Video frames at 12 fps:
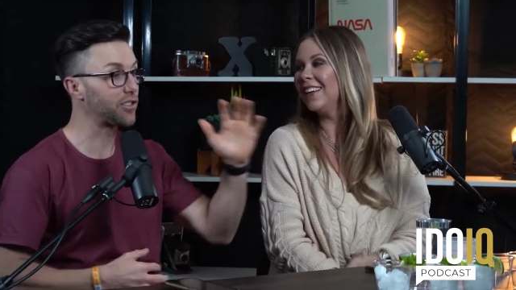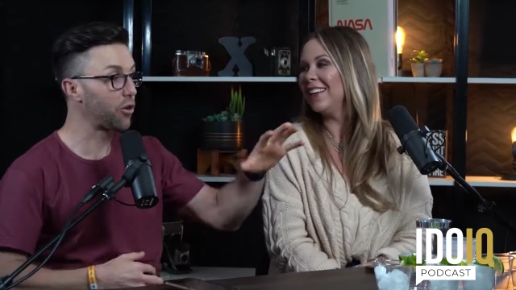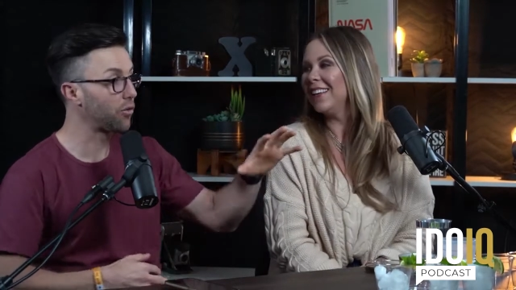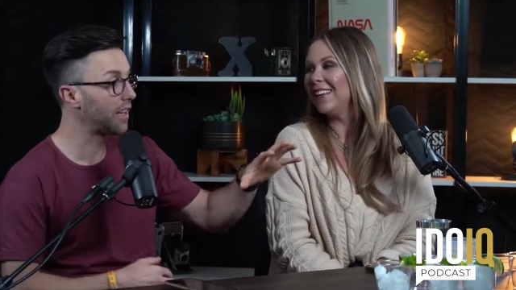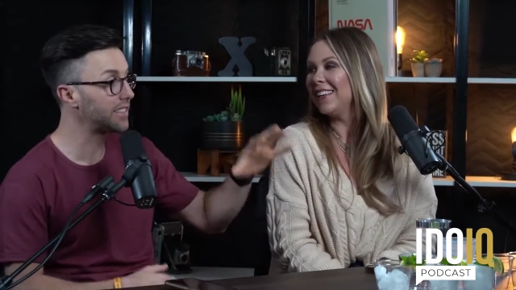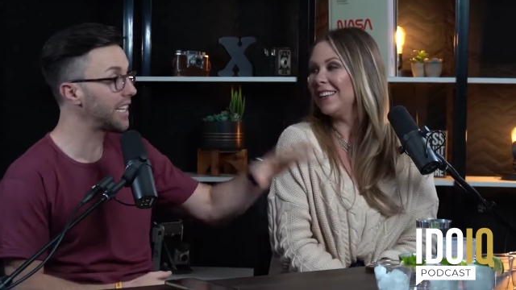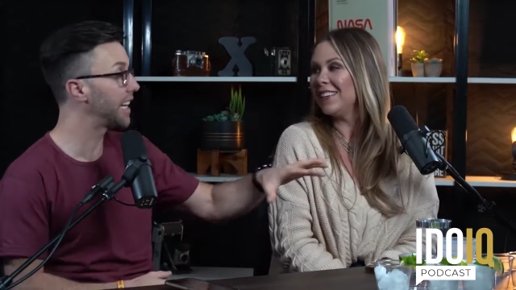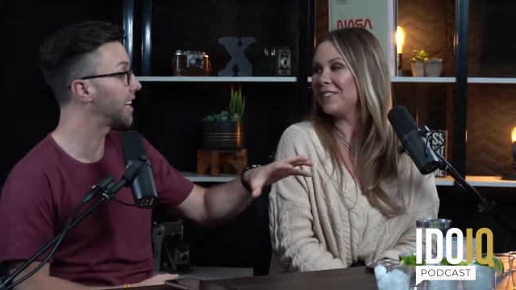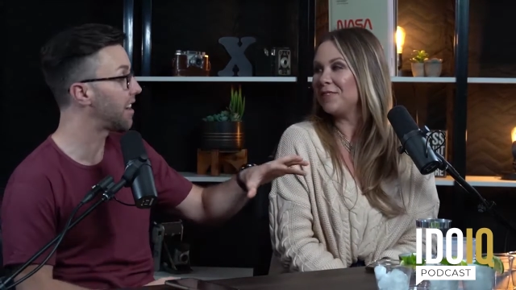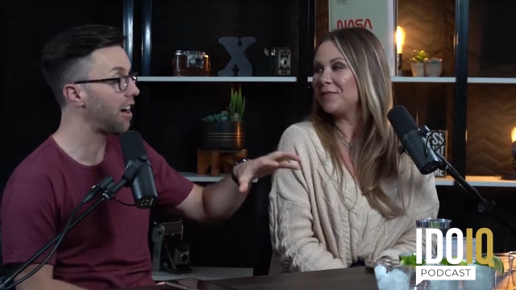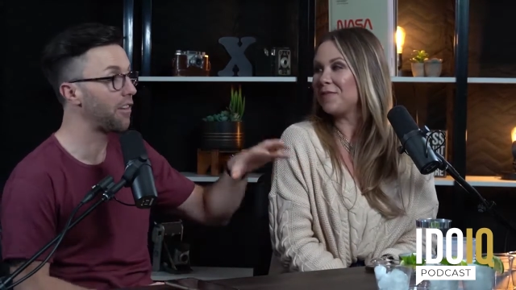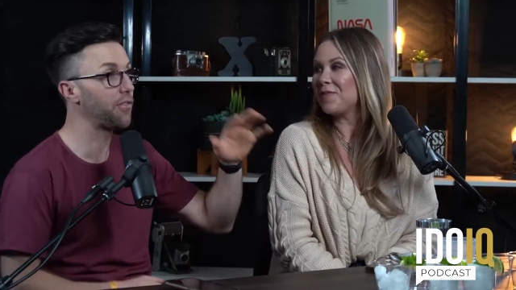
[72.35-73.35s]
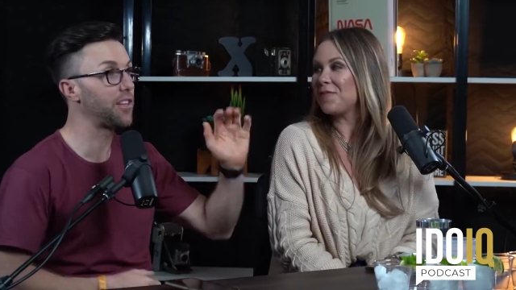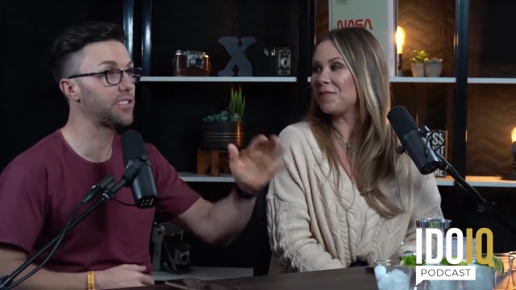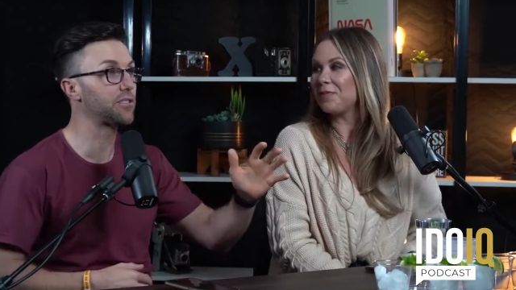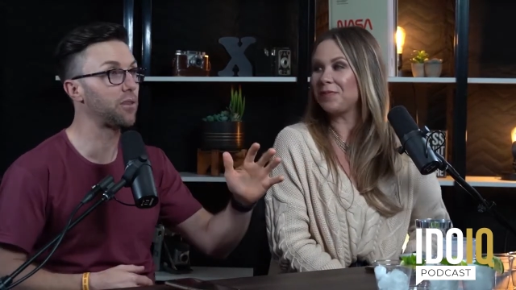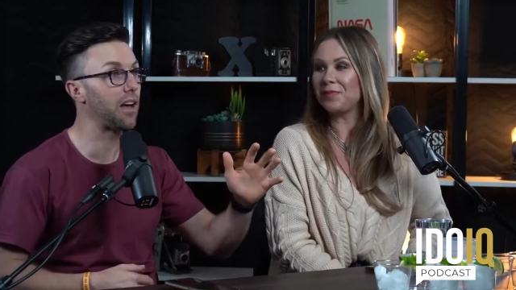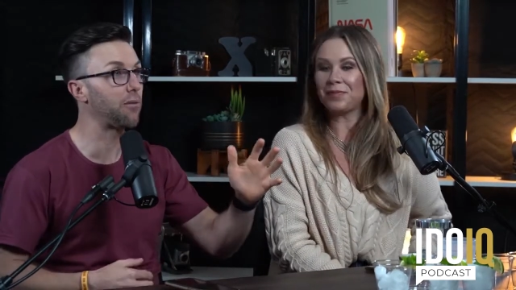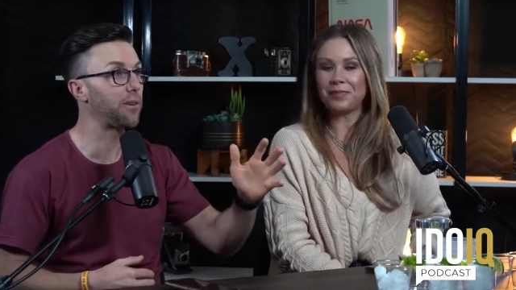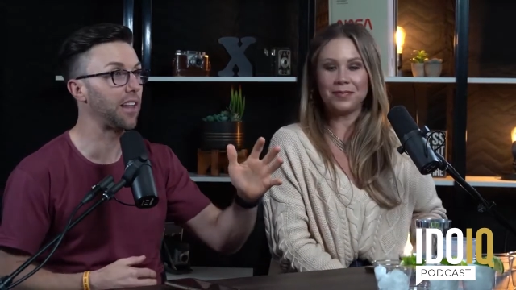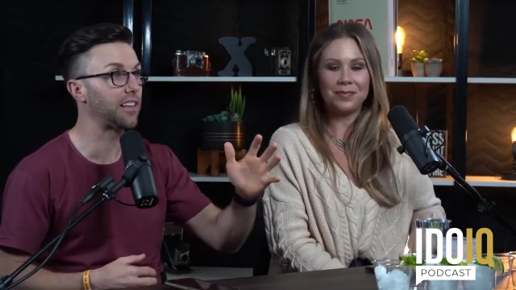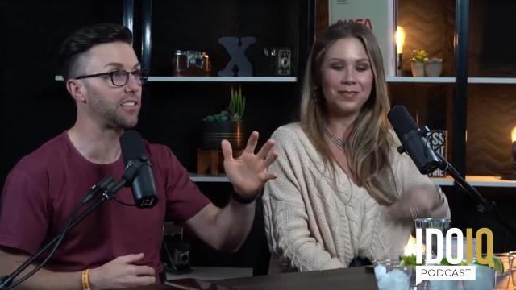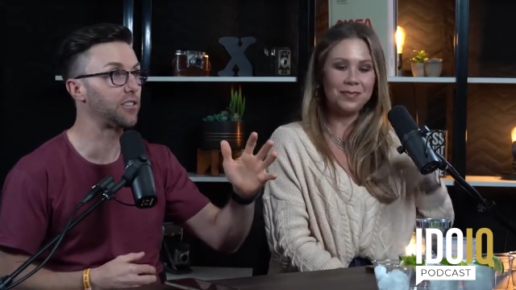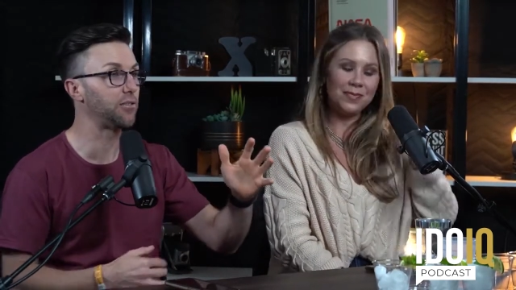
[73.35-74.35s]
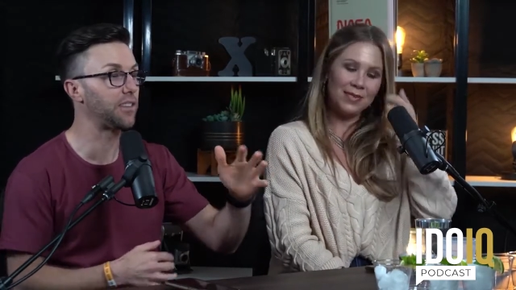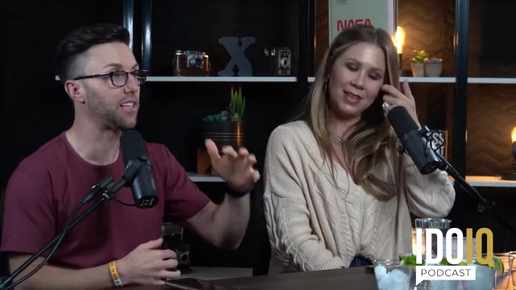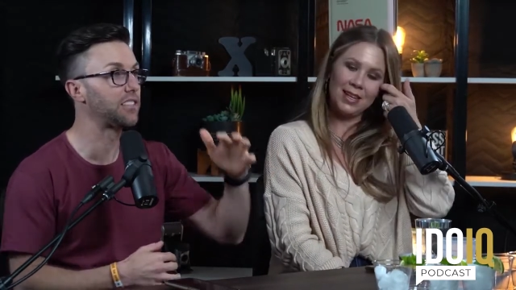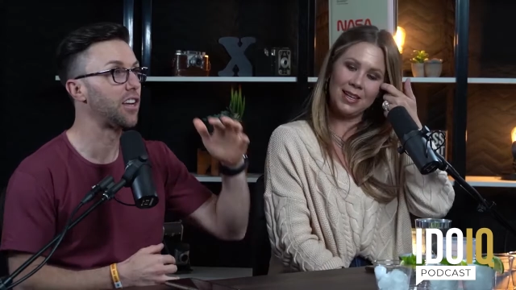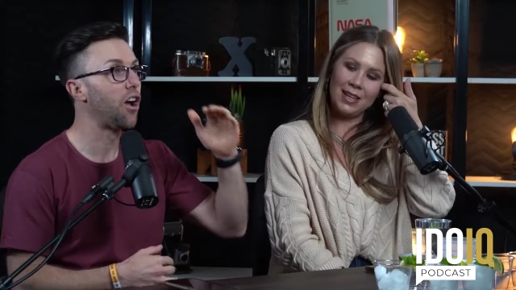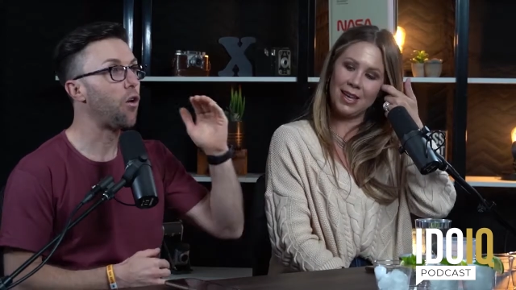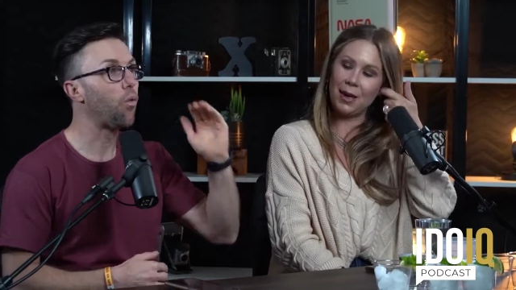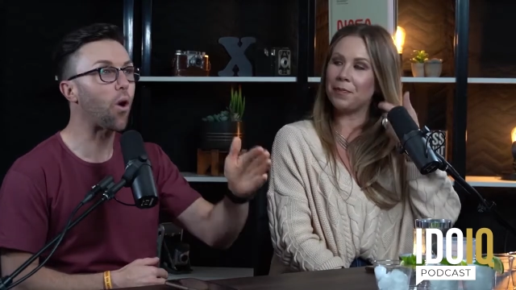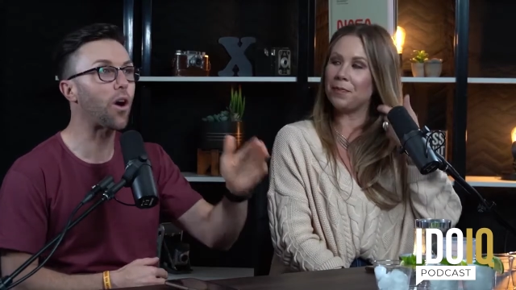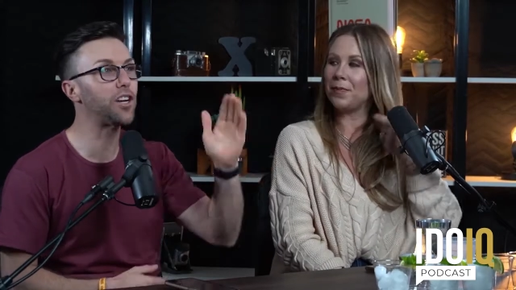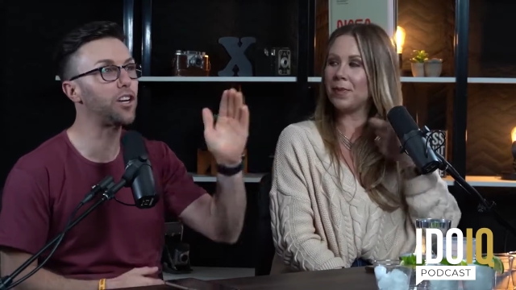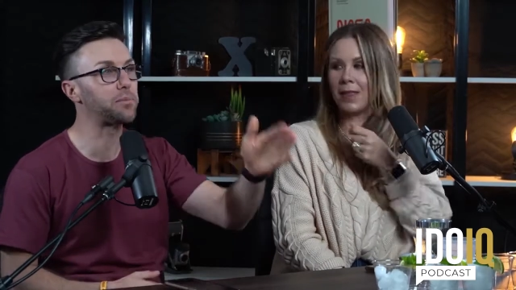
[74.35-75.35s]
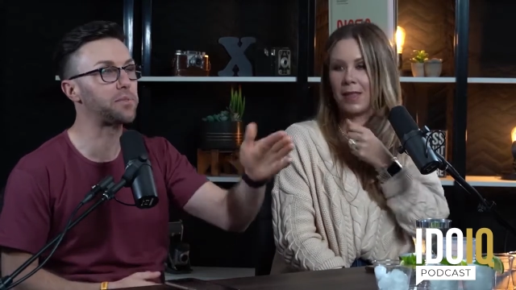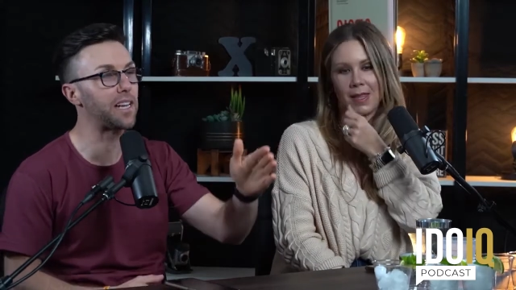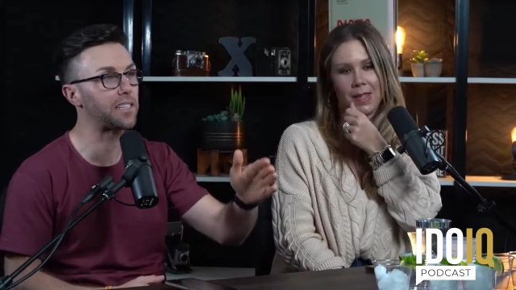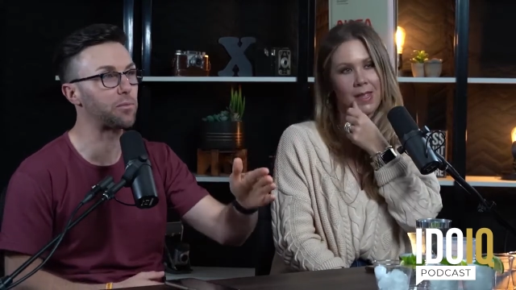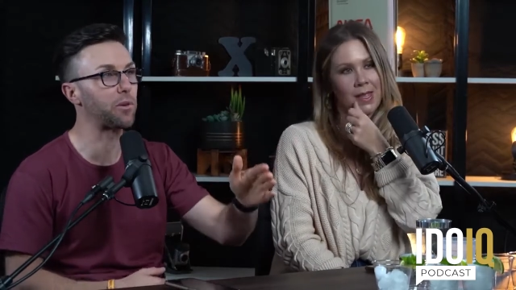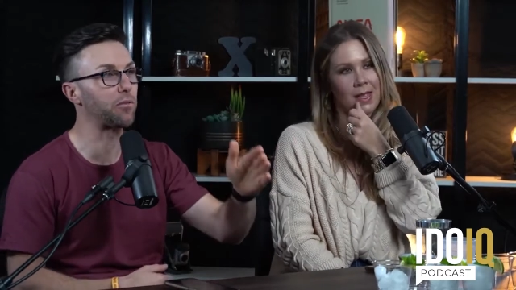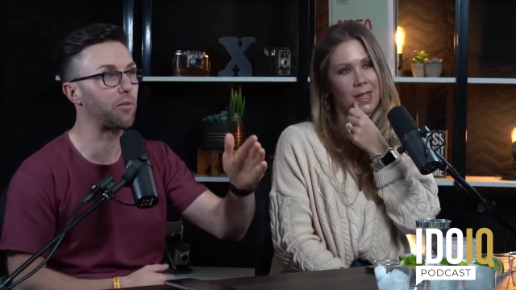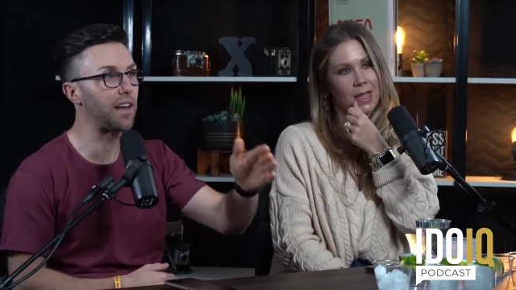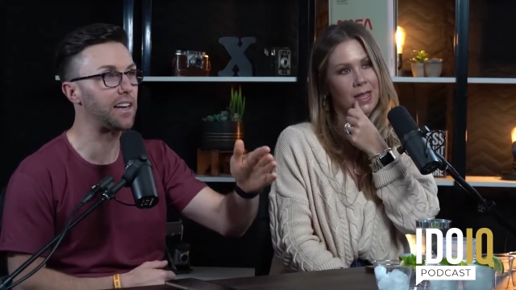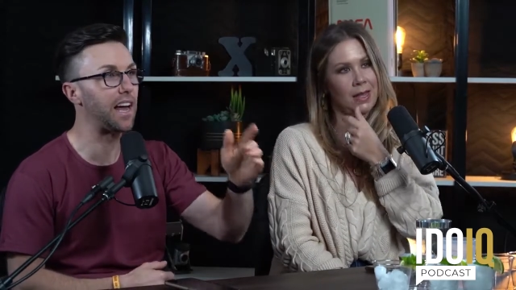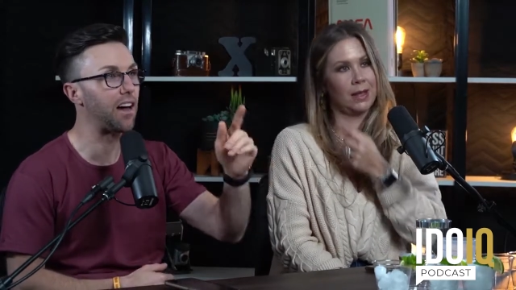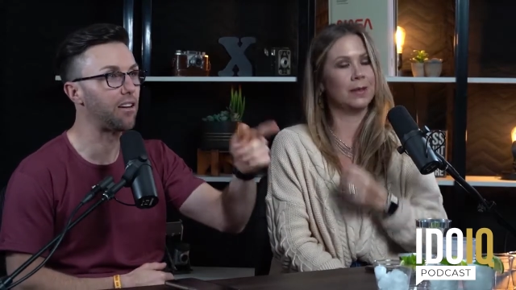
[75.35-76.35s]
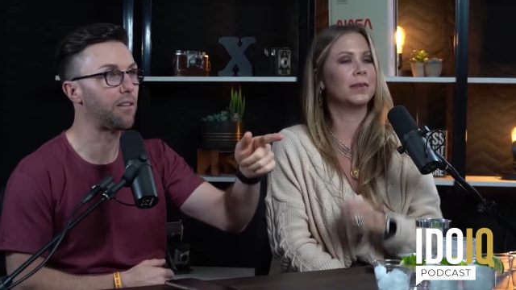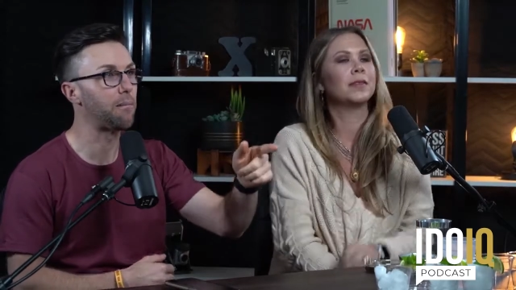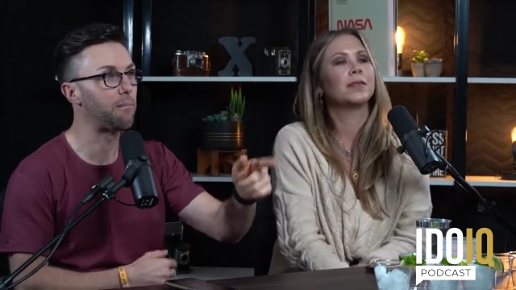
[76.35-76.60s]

Speaker 1: So let's kick it off. This is how we like to do things. What are you obsessed with right now,